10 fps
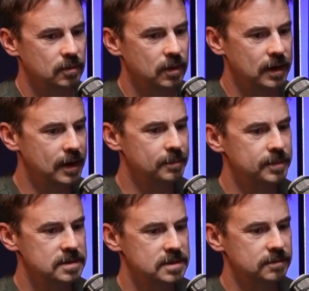what
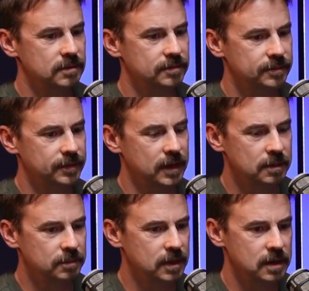happens if the
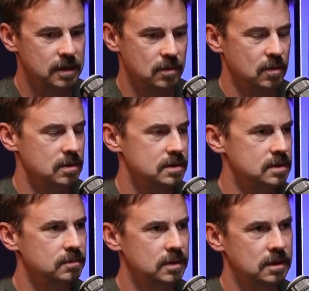family or
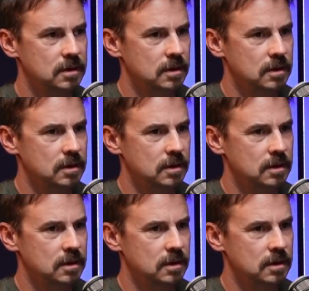something,